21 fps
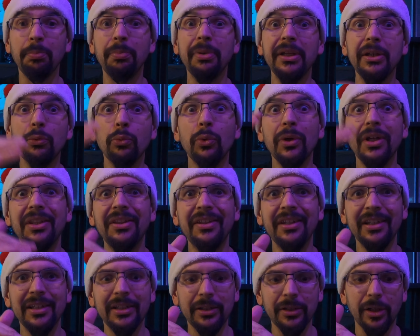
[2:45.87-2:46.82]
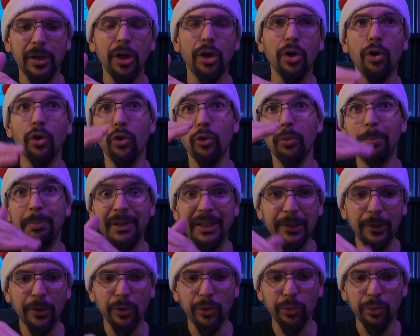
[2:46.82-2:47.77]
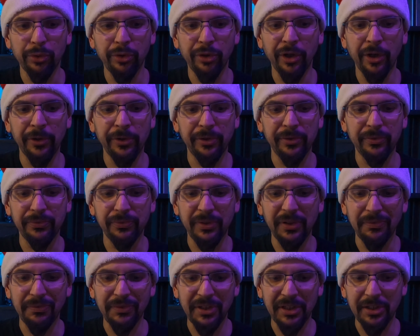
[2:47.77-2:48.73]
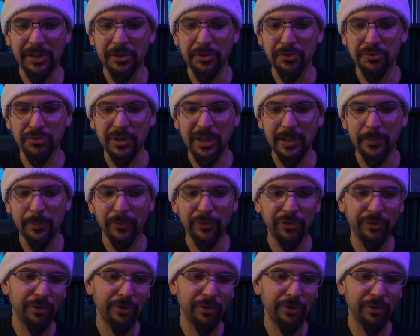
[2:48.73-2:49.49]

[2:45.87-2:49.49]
be within or below 250 grams.